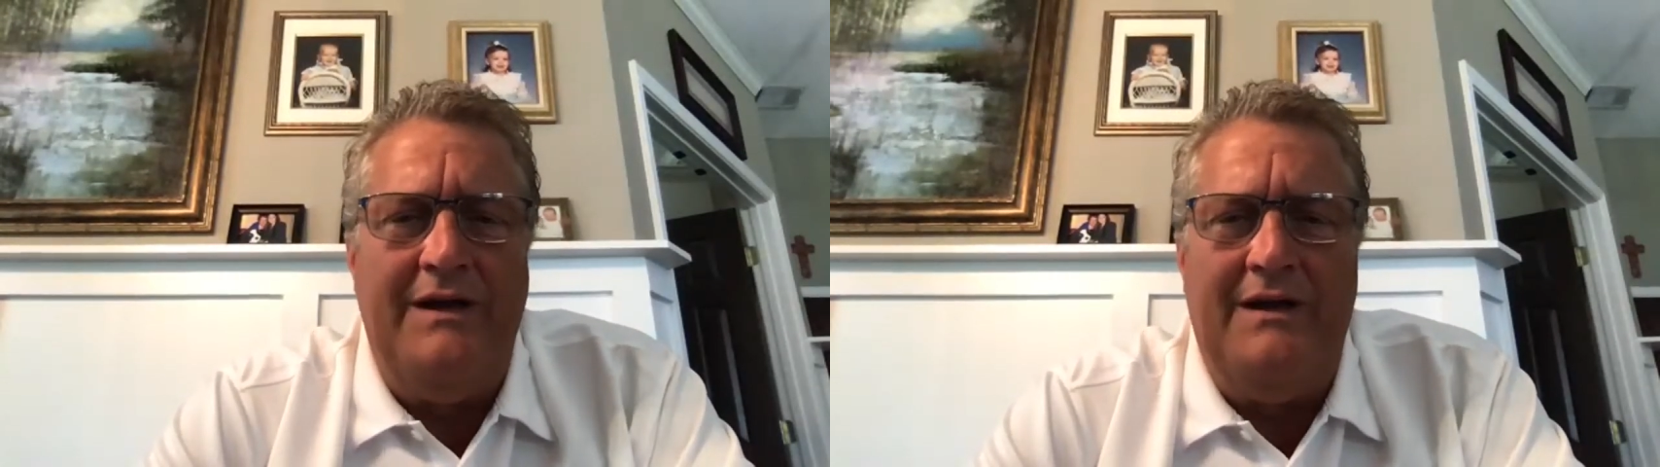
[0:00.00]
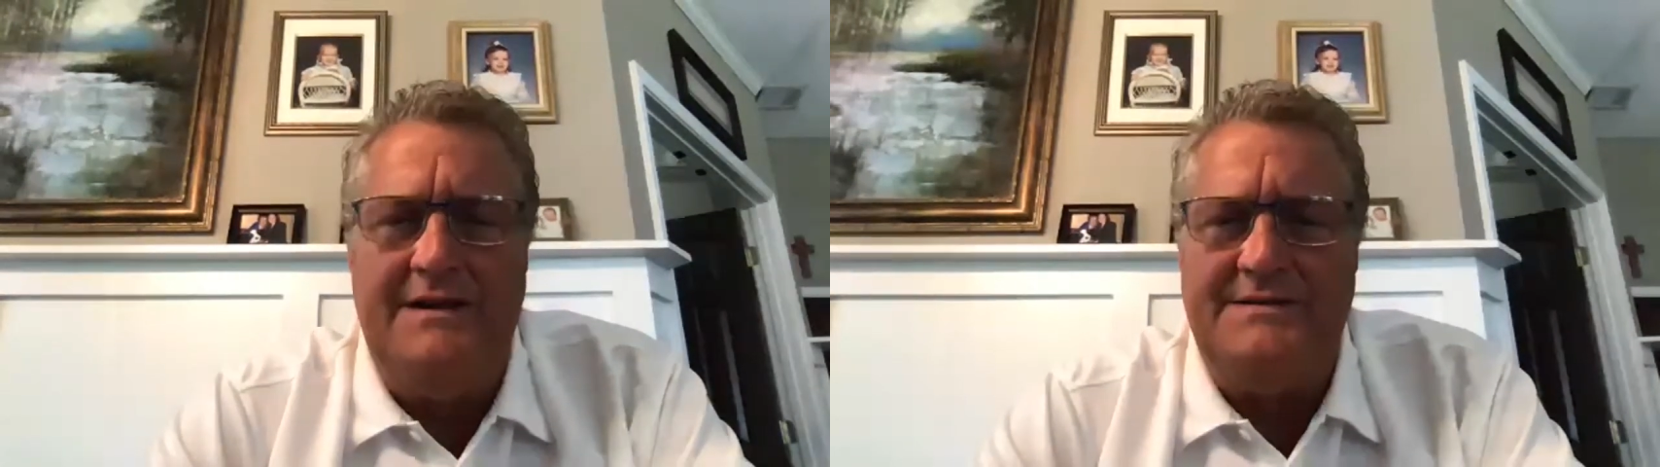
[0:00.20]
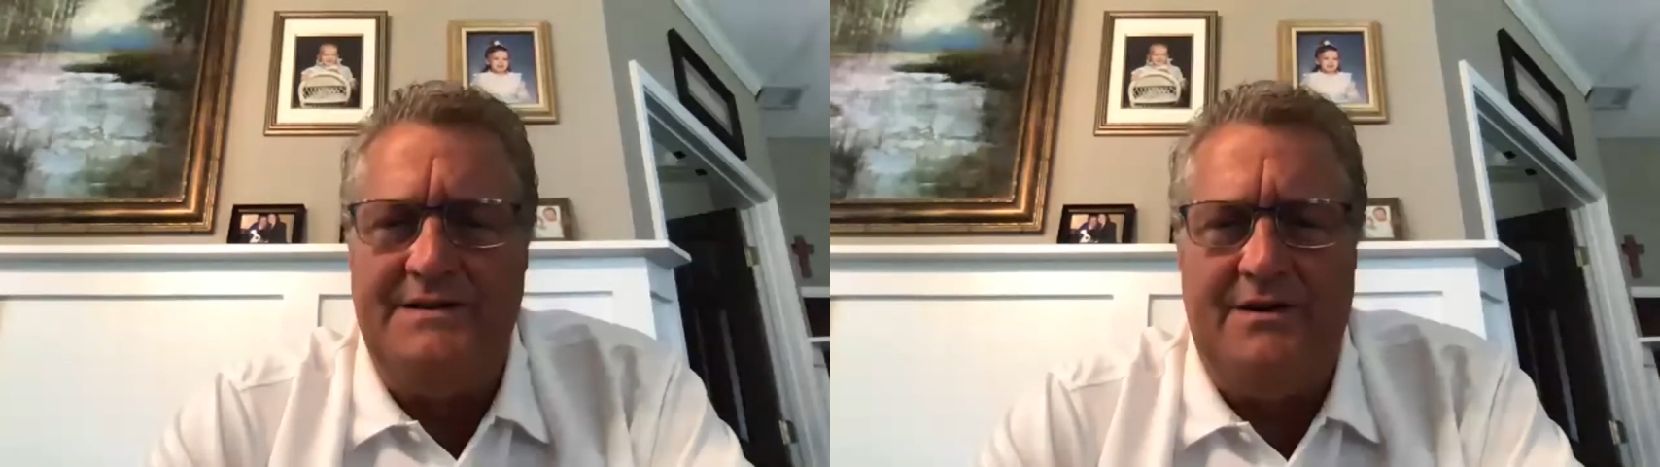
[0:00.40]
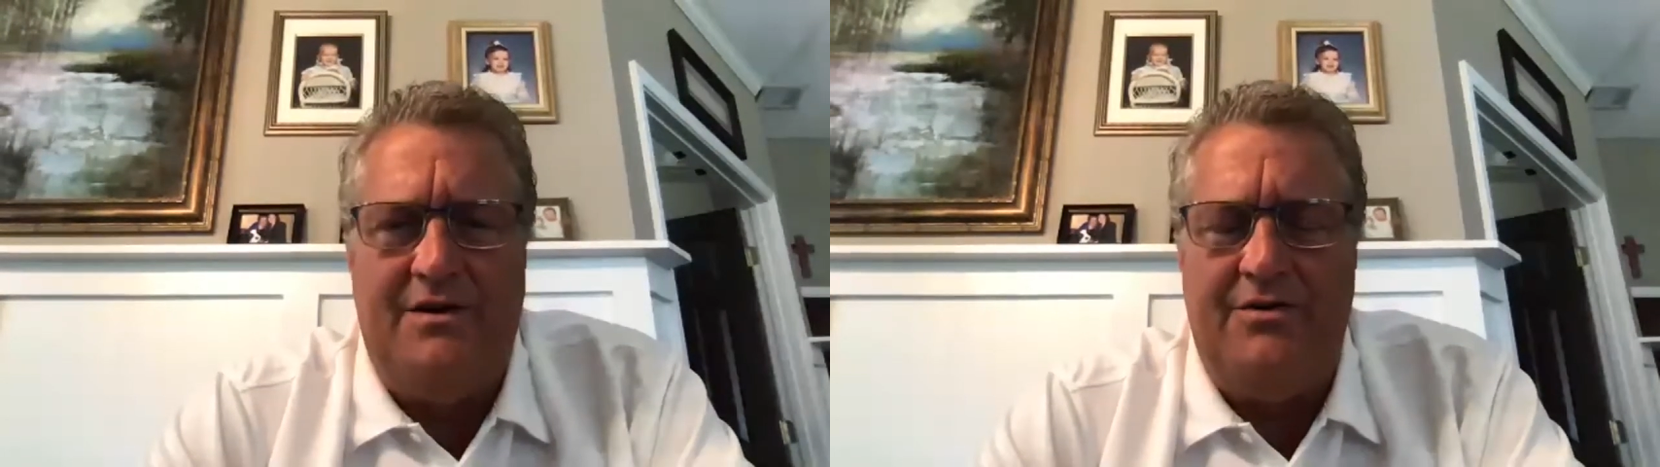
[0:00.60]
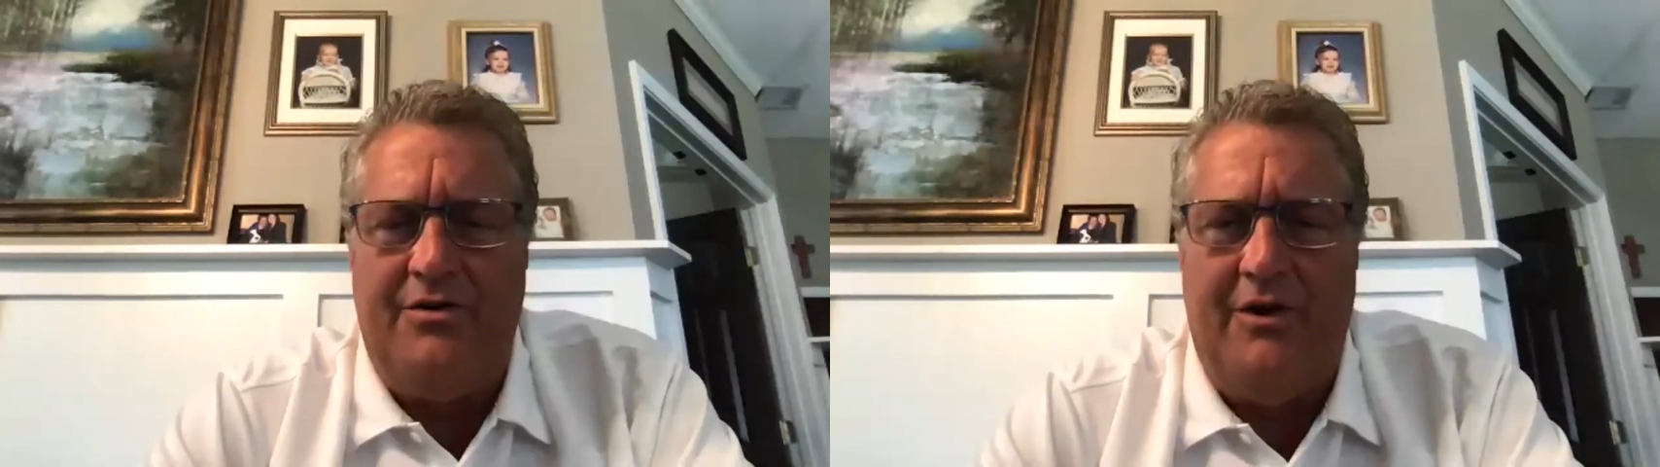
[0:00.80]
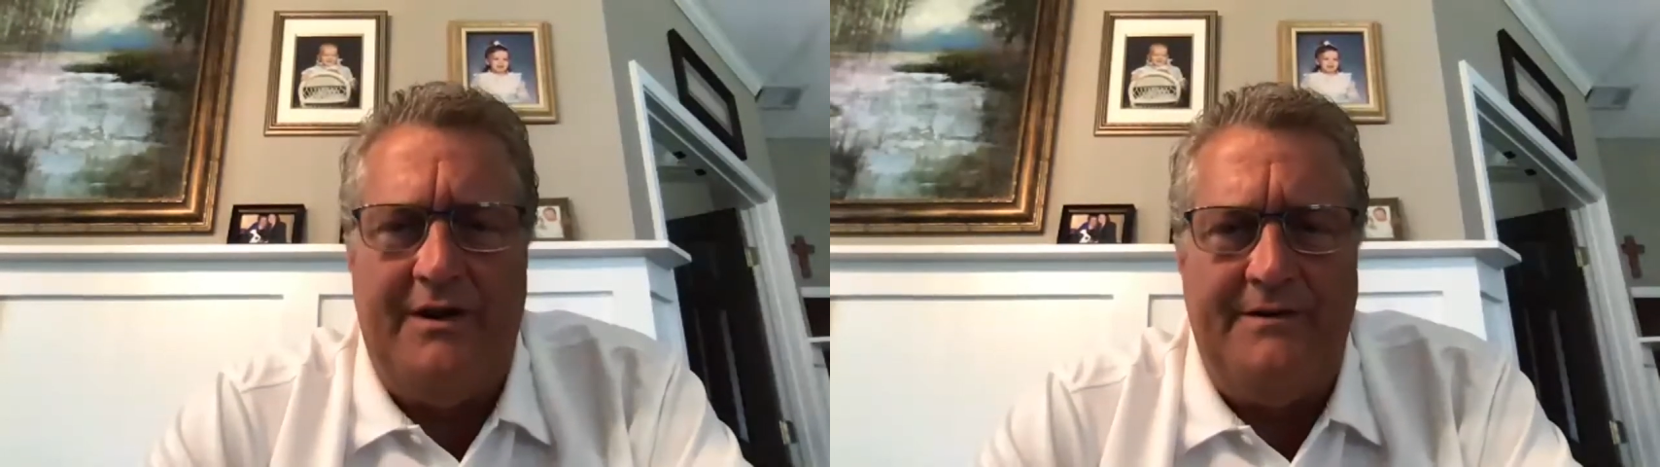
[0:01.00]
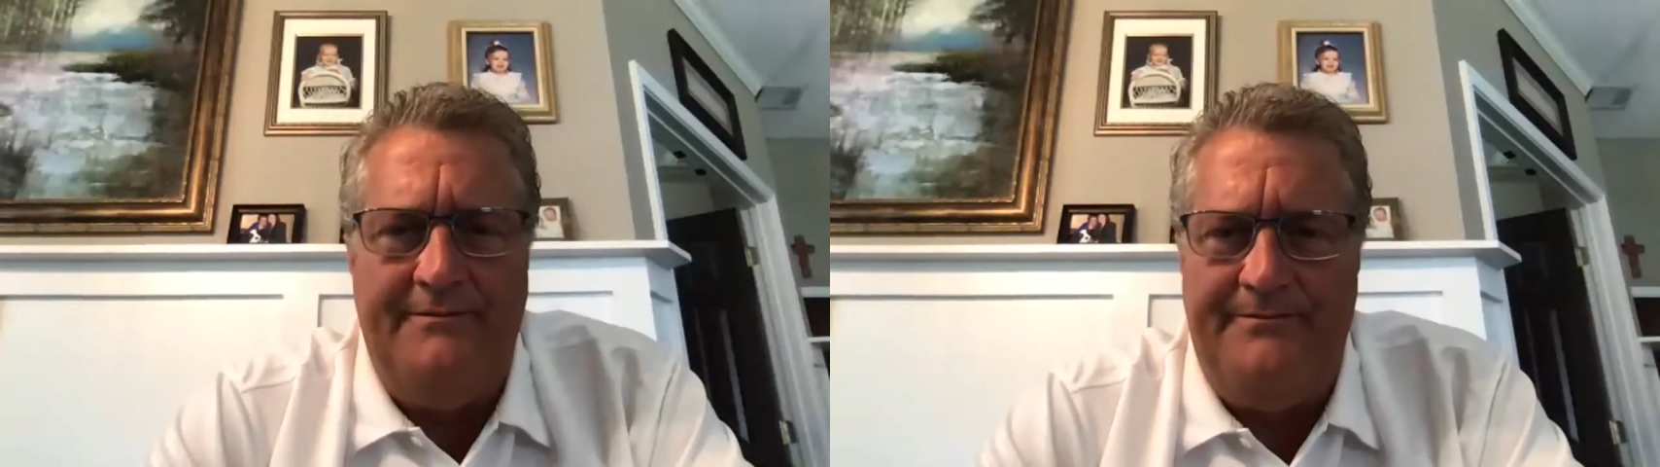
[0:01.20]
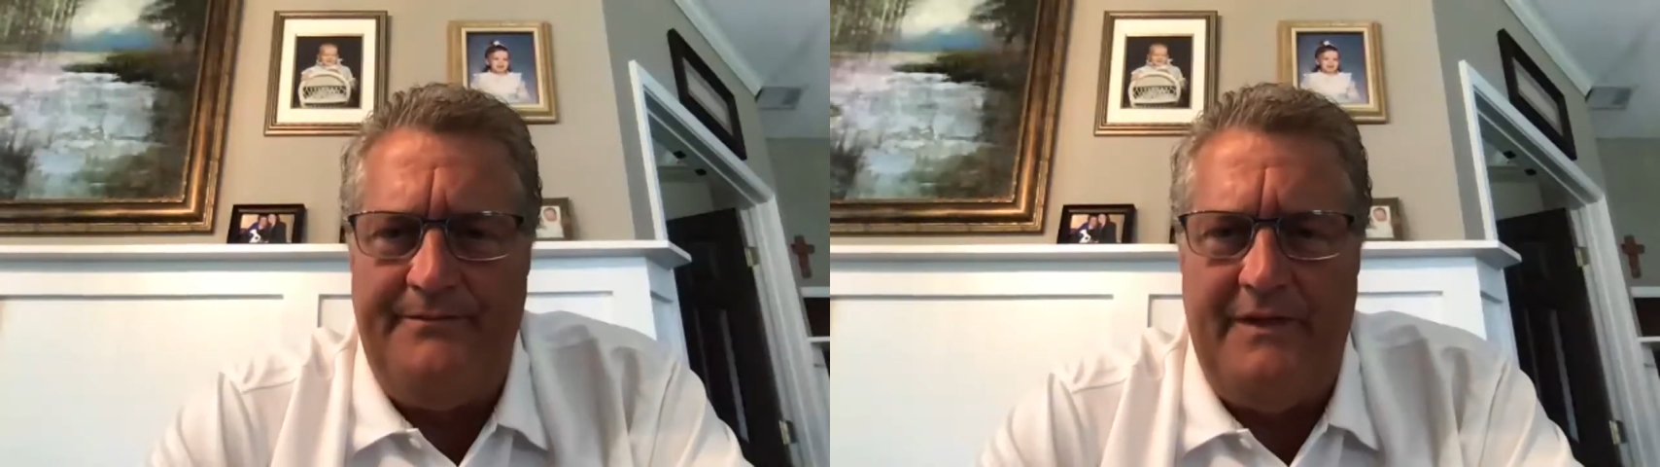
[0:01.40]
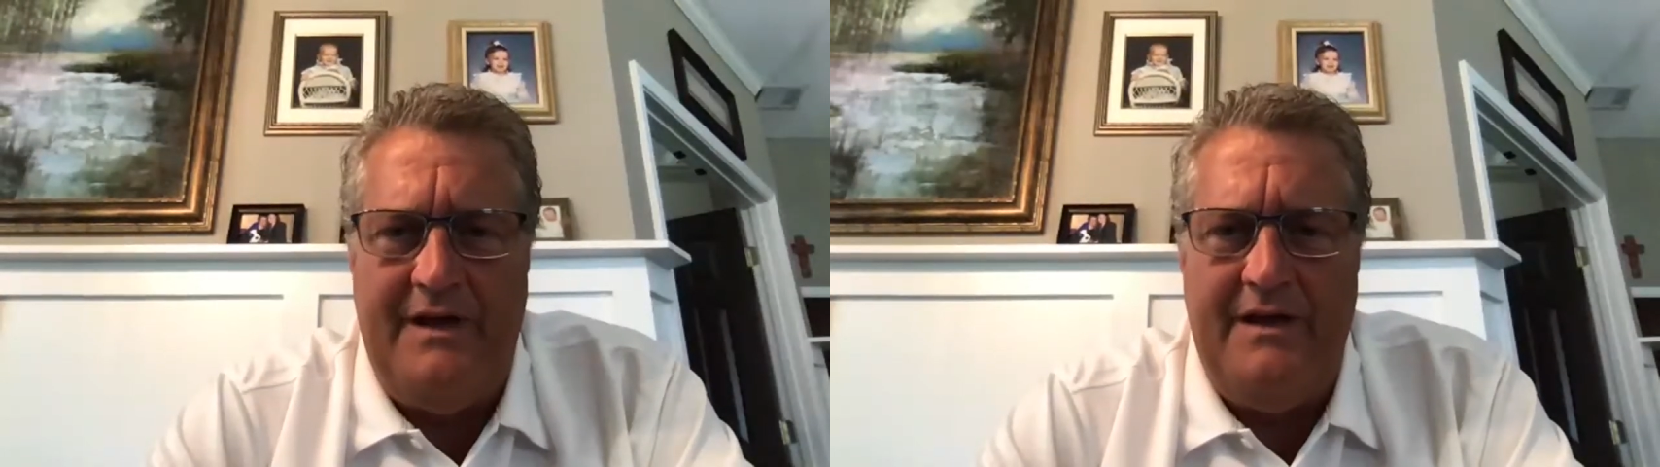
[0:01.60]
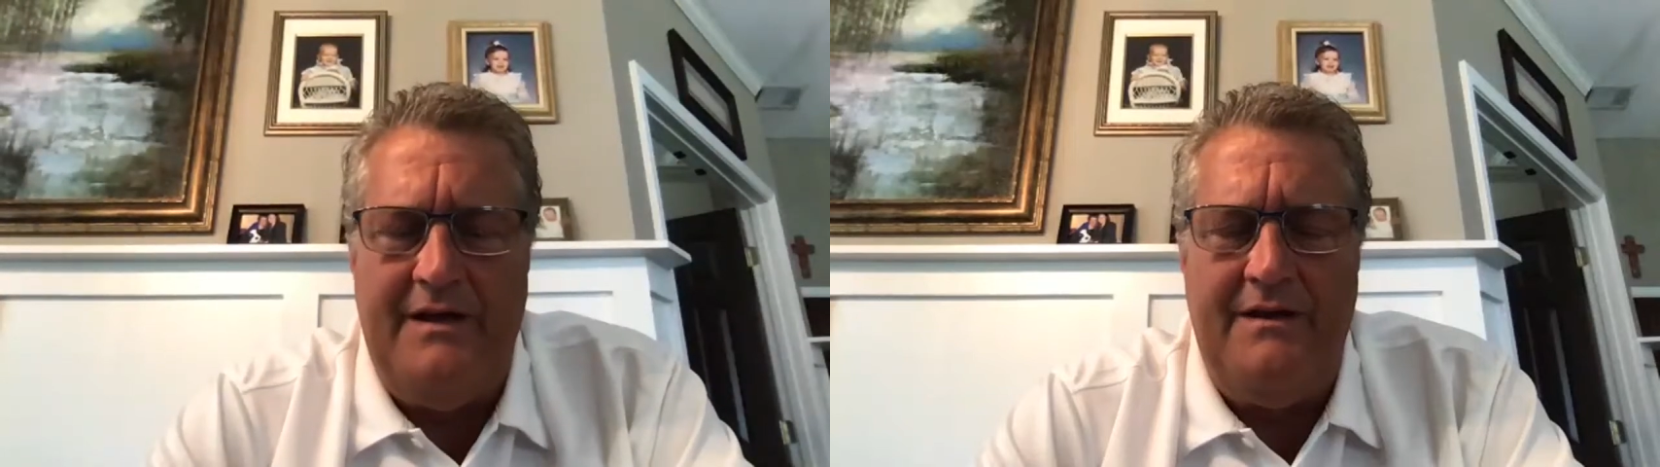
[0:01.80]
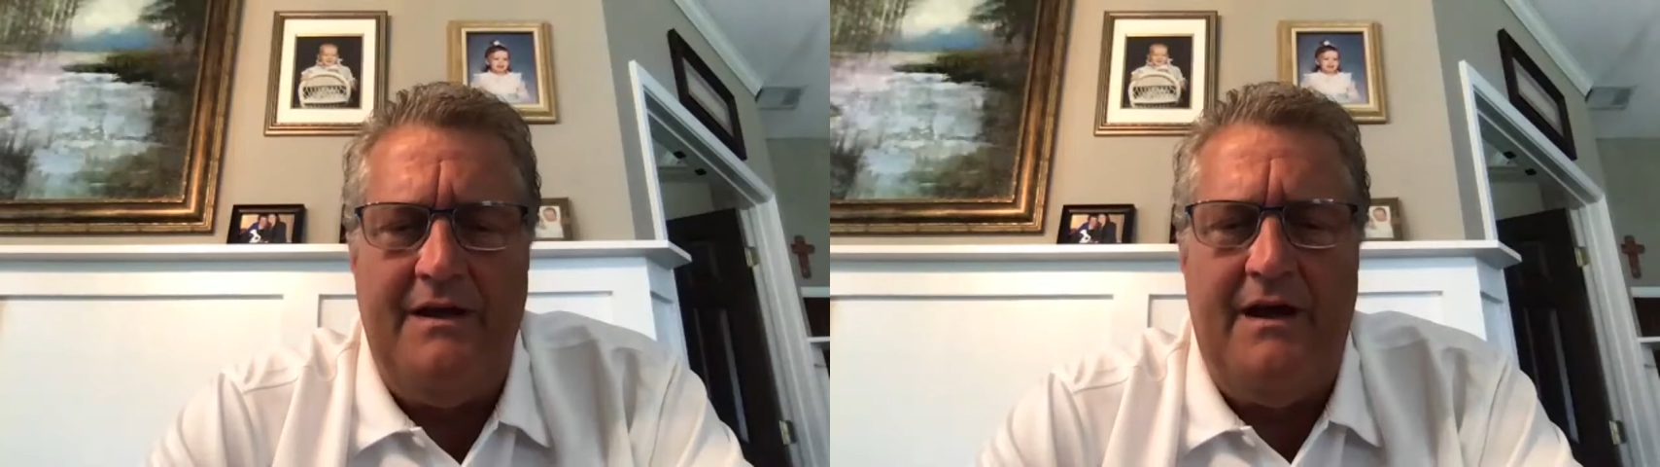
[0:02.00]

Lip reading: less than $100,000. And